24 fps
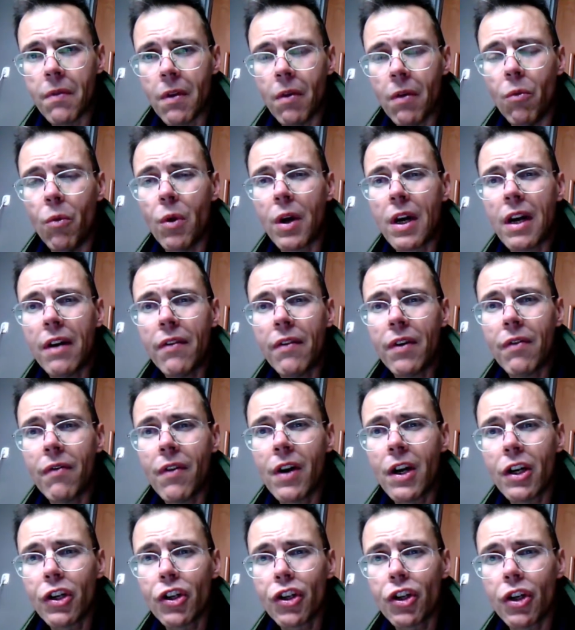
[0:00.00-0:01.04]
whatever
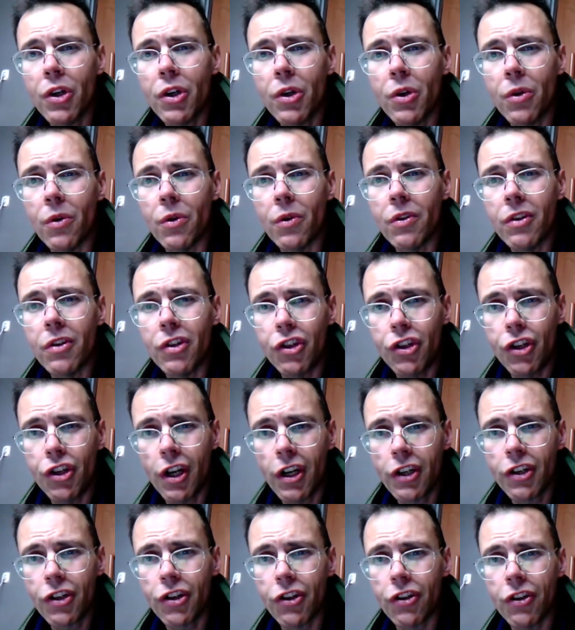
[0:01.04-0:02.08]
Varsha
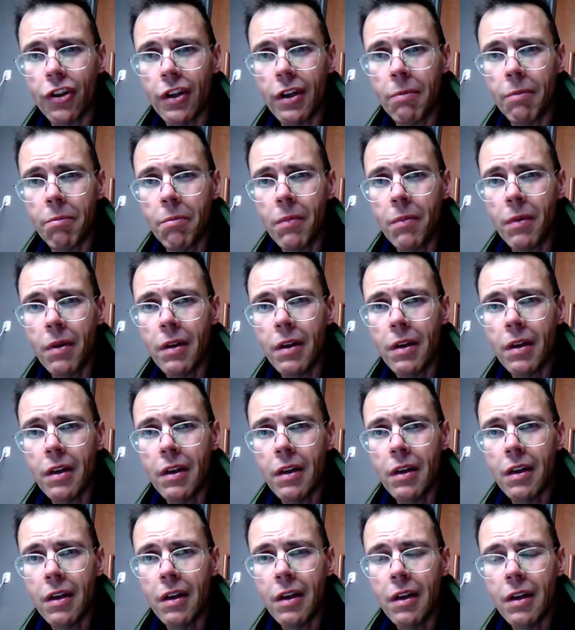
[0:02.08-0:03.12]
gestured them
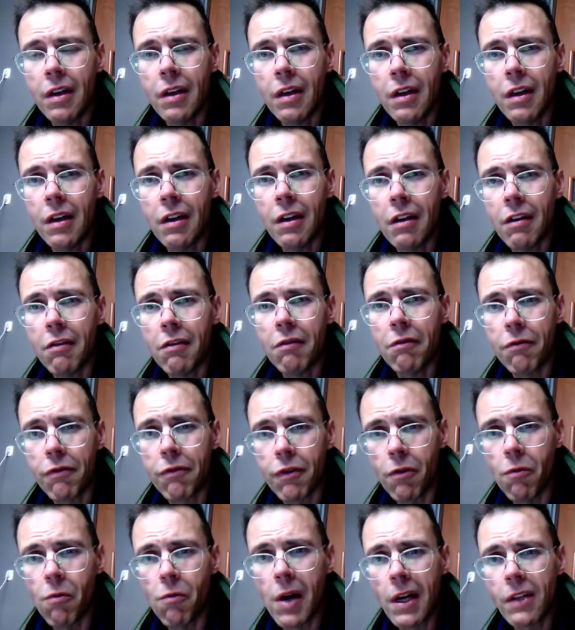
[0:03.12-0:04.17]

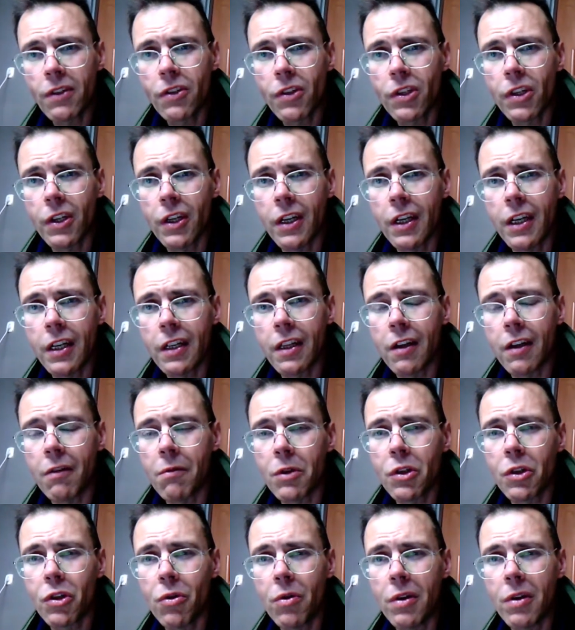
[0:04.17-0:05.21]
from one side and
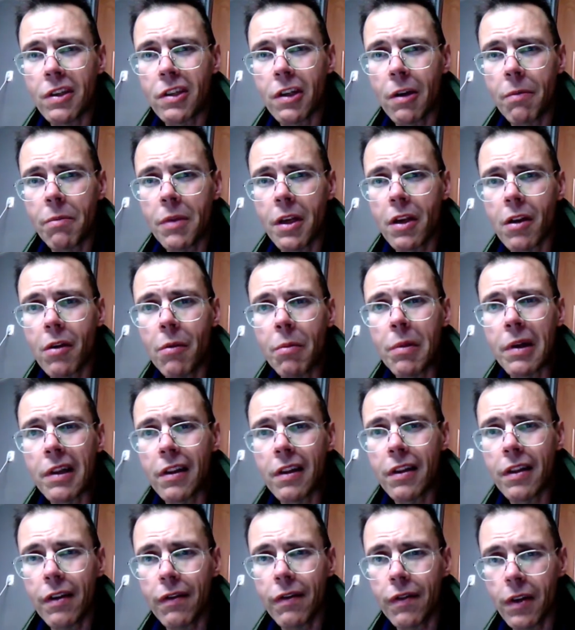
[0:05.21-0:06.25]
was doing something completely
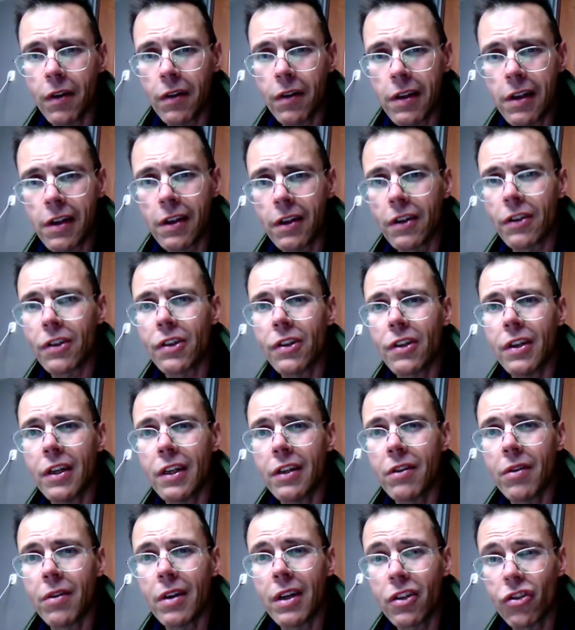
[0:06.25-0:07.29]
different on the other
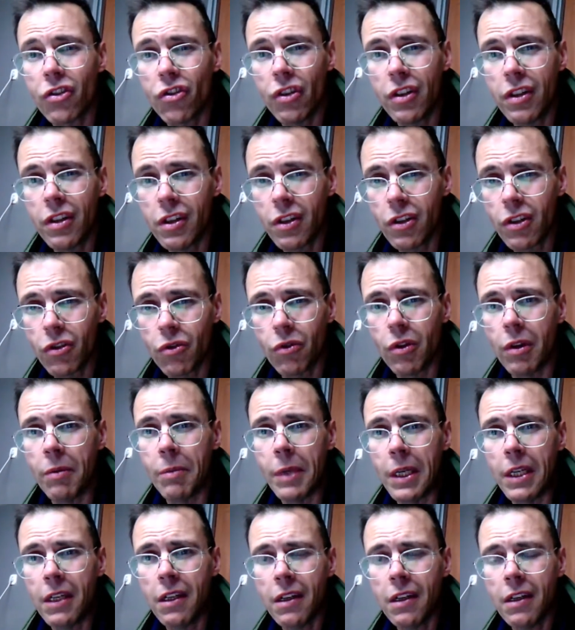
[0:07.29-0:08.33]
side to actually destroy
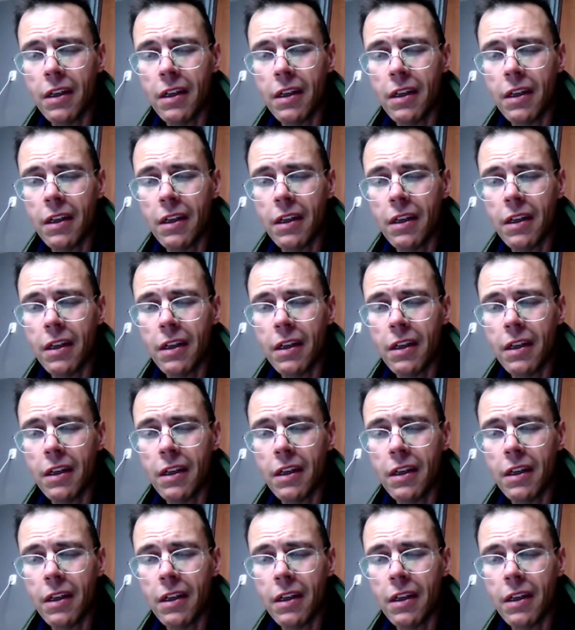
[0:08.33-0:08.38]
me